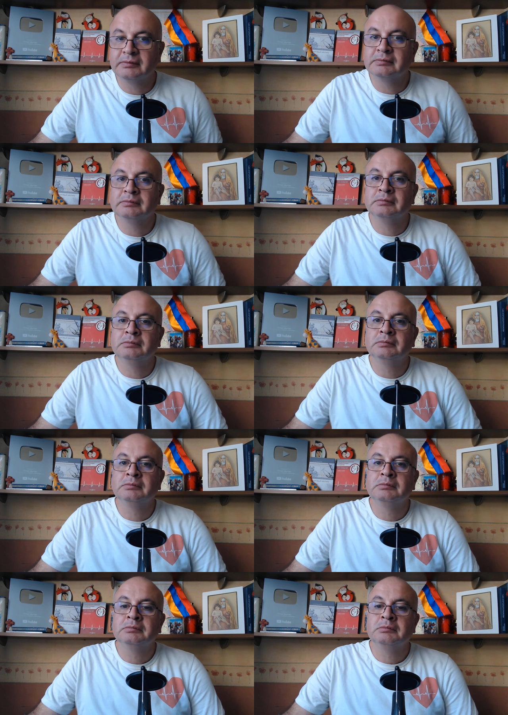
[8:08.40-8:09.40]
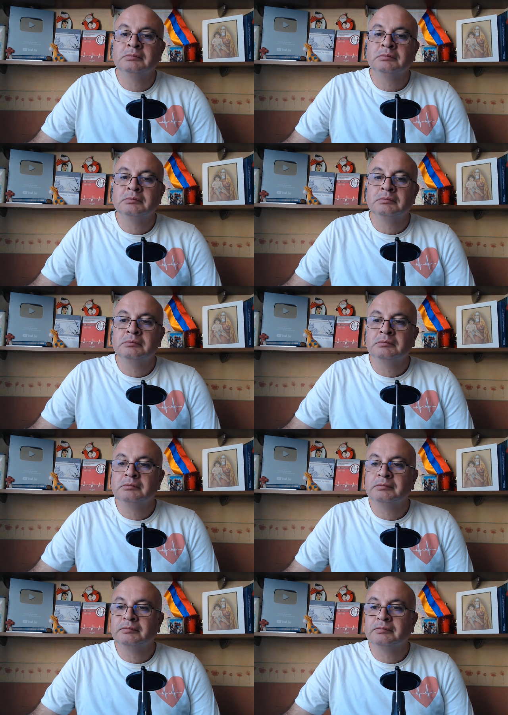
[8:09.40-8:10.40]

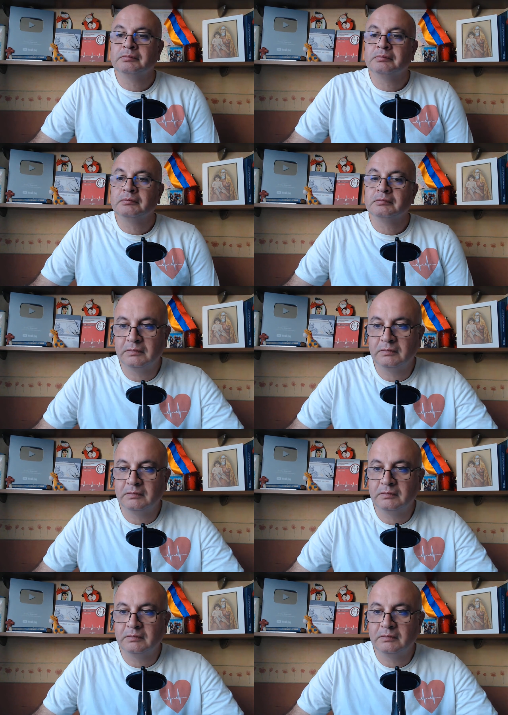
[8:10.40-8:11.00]
No one is speaking in this clip.